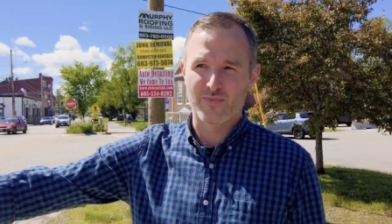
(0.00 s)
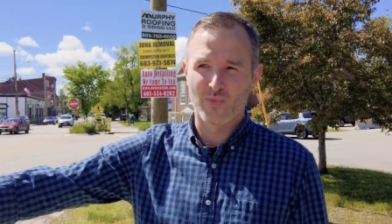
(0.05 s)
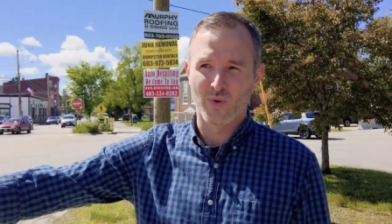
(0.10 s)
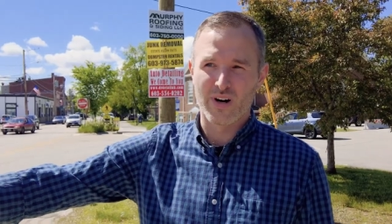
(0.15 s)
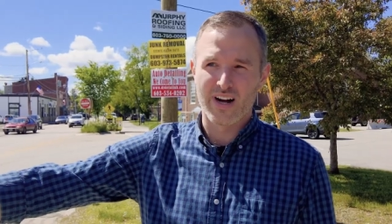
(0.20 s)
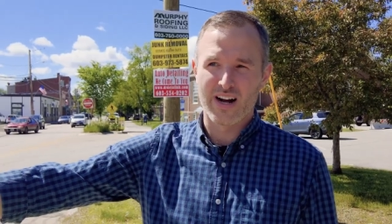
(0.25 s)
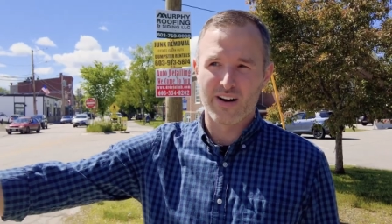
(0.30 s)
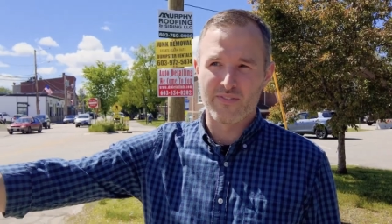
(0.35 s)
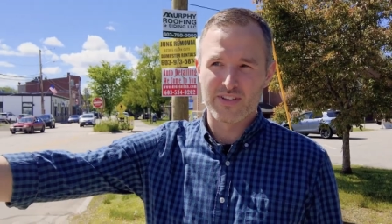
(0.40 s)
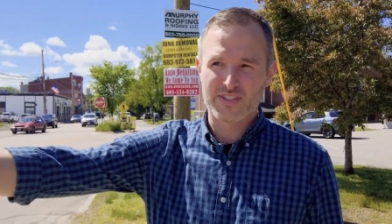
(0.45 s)

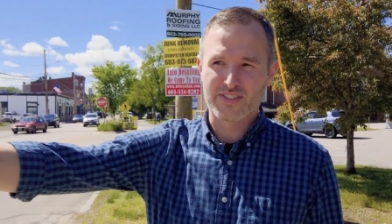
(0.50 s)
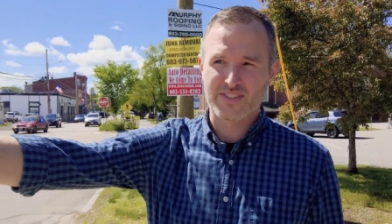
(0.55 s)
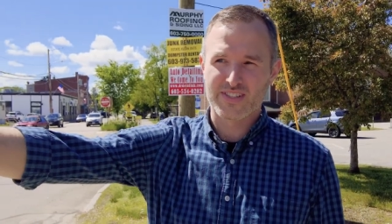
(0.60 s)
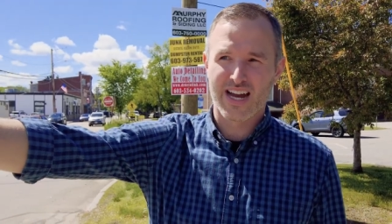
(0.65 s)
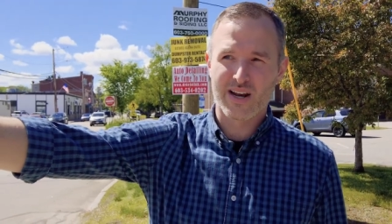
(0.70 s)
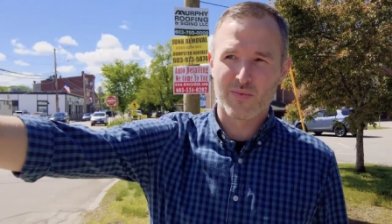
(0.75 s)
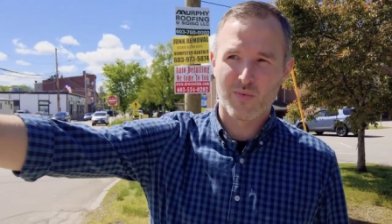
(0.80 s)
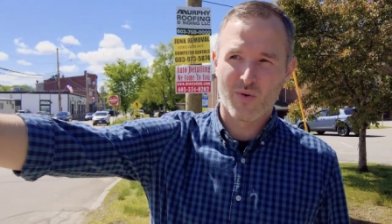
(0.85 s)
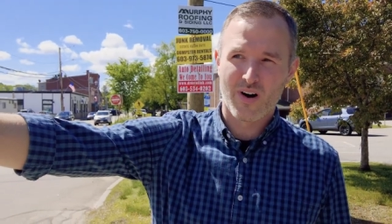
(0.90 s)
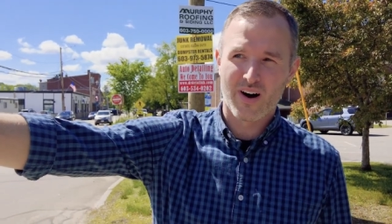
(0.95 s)
we'll have the
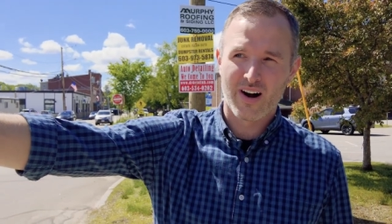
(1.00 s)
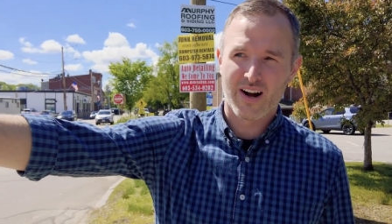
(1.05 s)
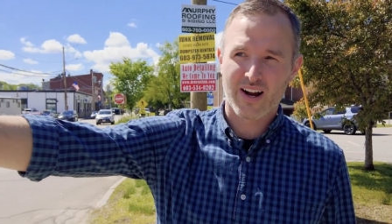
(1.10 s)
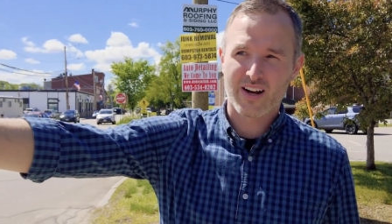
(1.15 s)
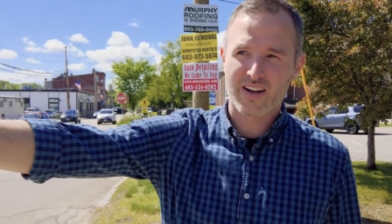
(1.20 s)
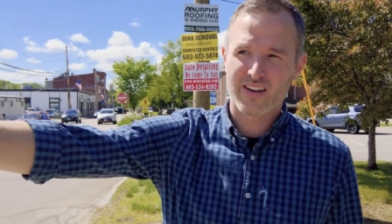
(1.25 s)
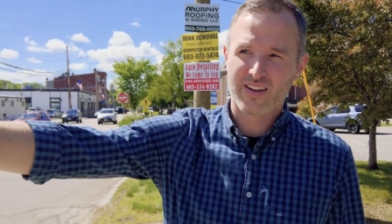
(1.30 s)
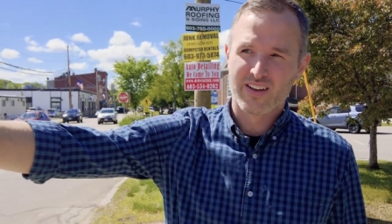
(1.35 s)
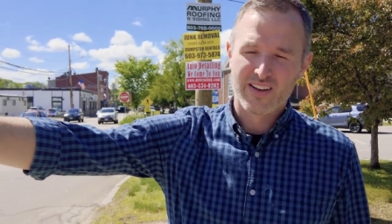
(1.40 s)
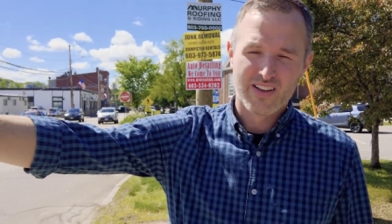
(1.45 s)

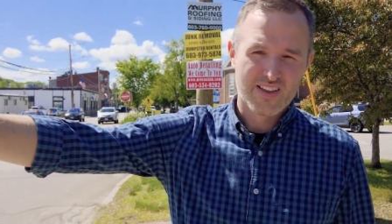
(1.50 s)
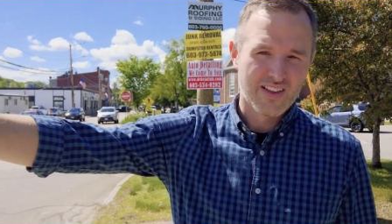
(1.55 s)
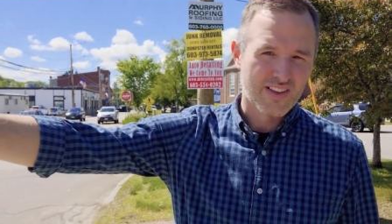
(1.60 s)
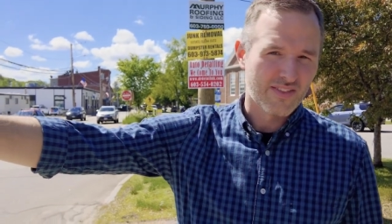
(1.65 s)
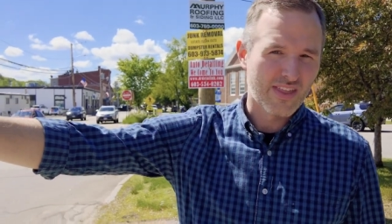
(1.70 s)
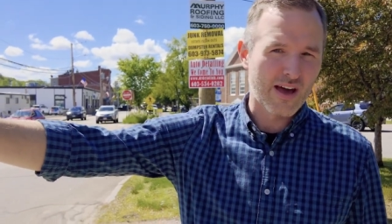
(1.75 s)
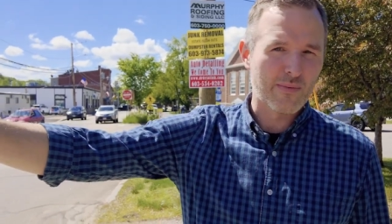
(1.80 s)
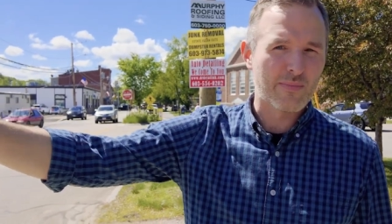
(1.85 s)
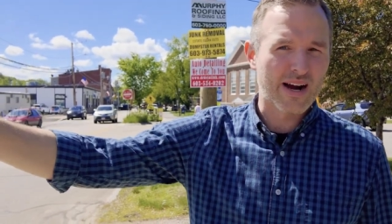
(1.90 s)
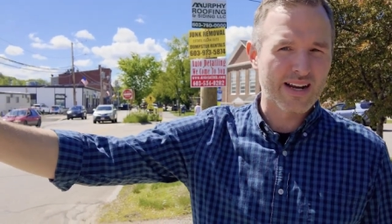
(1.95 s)
sidewalk
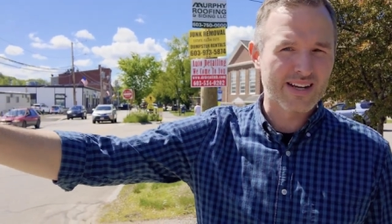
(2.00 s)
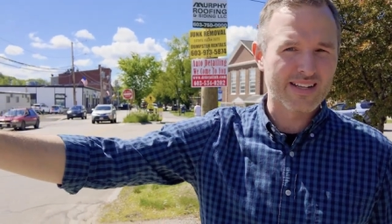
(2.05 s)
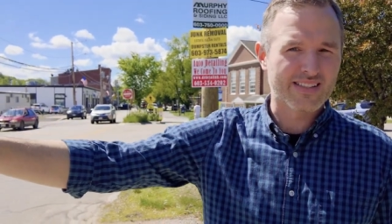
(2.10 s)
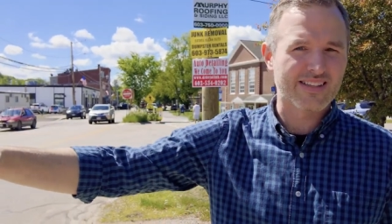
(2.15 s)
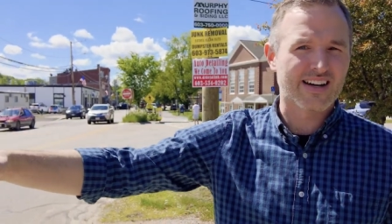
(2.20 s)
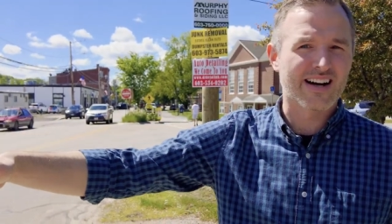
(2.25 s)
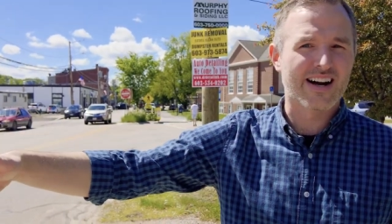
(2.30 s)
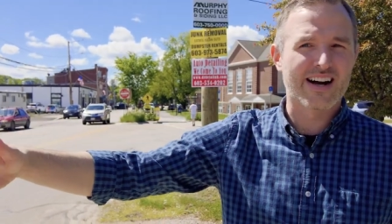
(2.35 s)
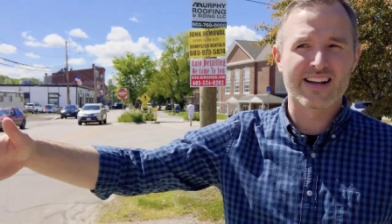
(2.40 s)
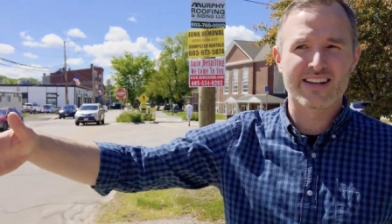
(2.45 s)
that by
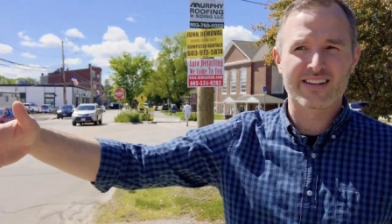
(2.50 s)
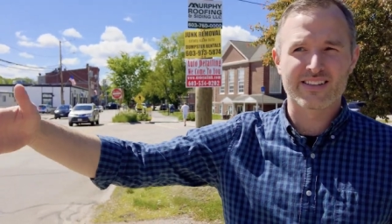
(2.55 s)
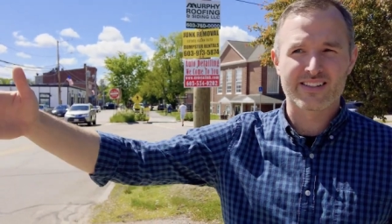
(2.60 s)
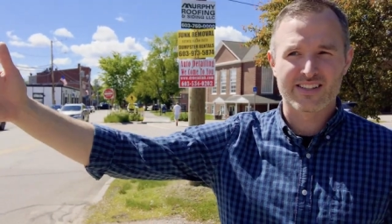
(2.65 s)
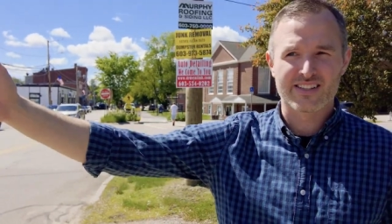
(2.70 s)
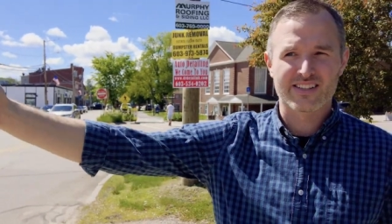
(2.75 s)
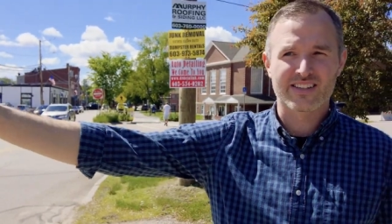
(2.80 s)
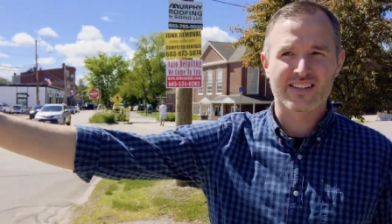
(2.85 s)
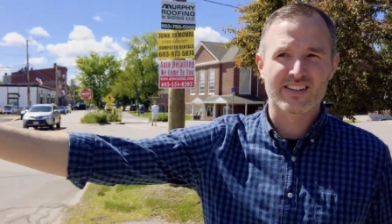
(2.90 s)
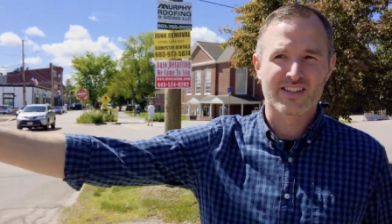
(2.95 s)

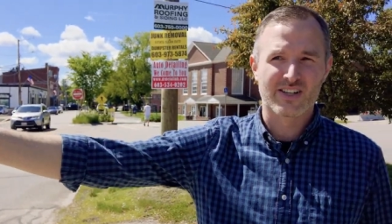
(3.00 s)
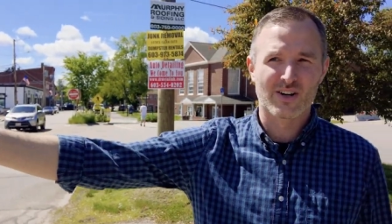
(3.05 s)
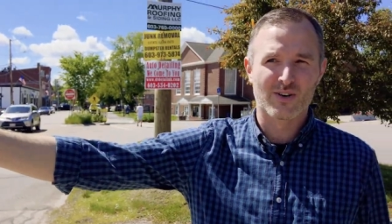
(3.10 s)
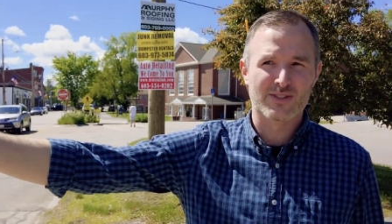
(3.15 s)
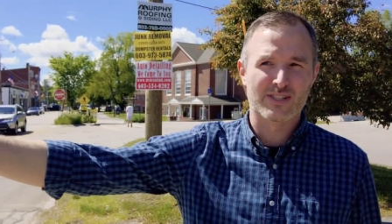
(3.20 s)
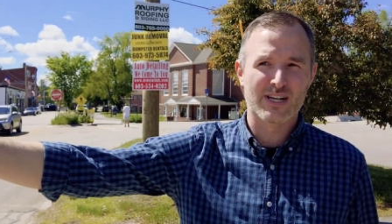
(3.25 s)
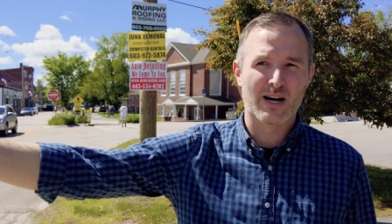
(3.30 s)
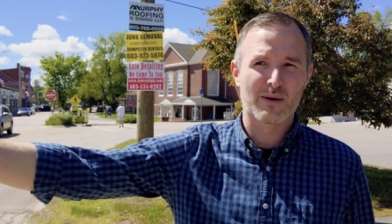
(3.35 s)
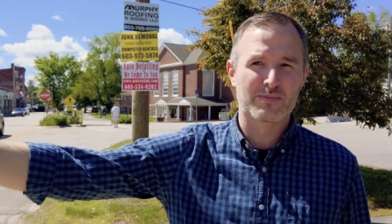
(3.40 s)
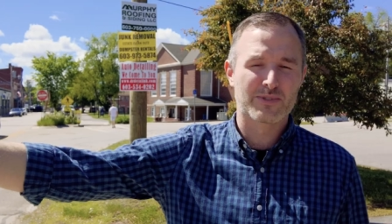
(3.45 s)
design
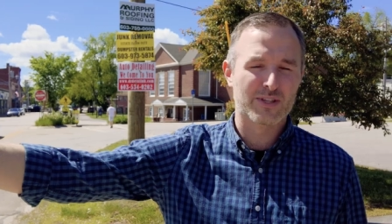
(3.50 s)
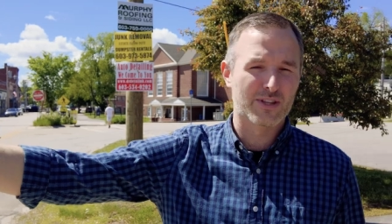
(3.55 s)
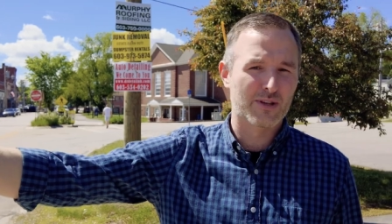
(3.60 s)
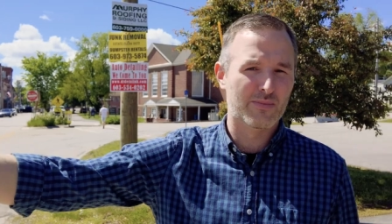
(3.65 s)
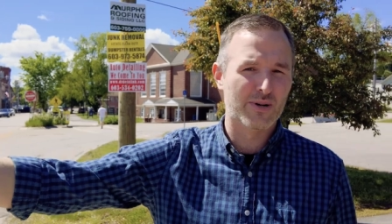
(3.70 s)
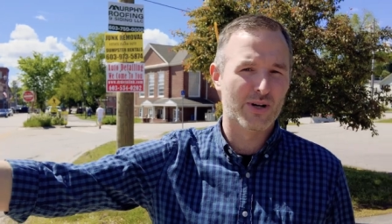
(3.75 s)
goes up to the